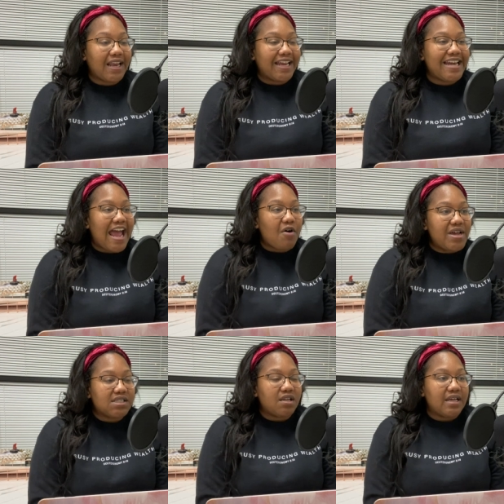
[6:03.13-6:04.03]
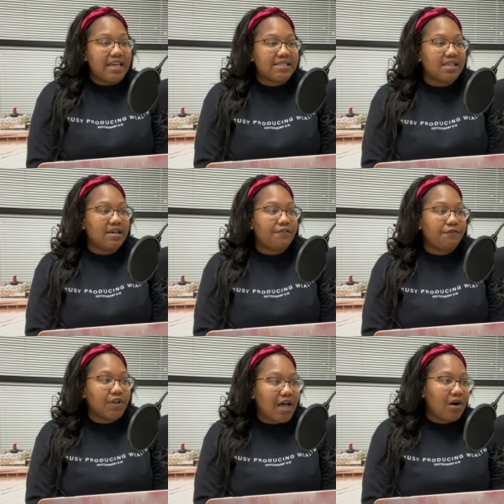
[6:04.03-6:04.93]
Like now it's a
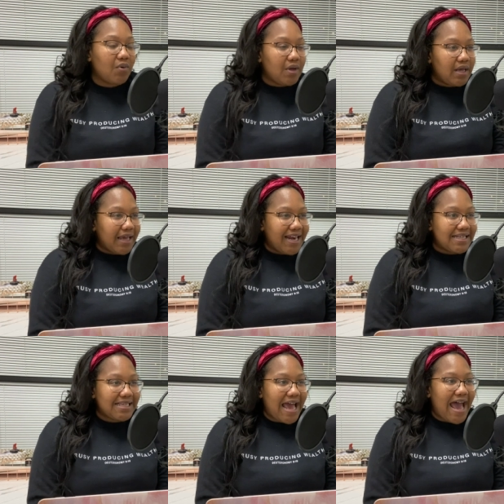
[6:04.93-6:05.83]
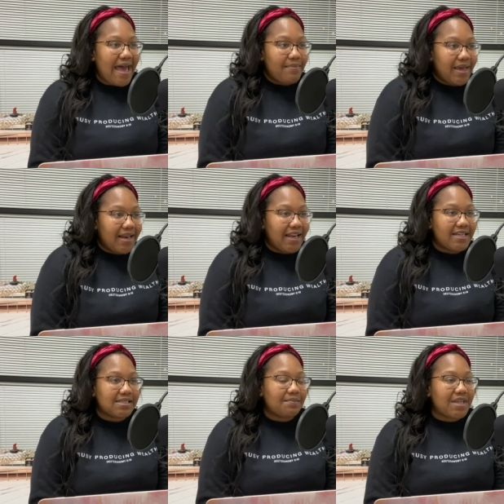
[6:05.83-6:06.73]
flow and it's a habit and
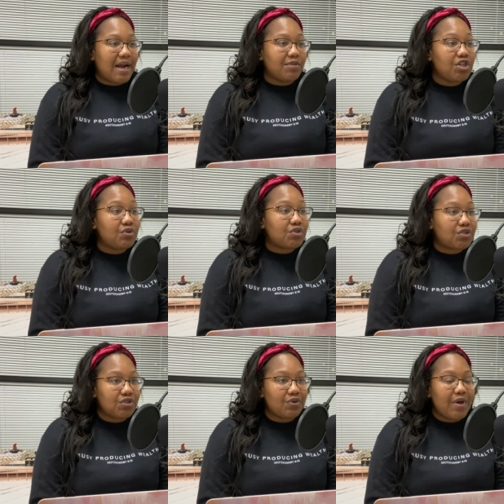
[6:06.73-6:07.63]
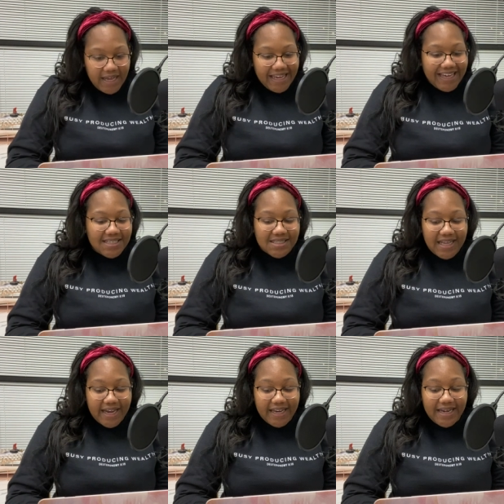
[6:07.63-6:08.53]
it's something I'm used to. It's
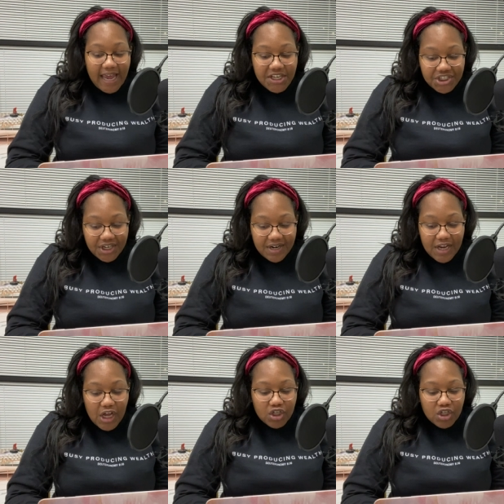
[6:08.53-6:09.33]
second nature.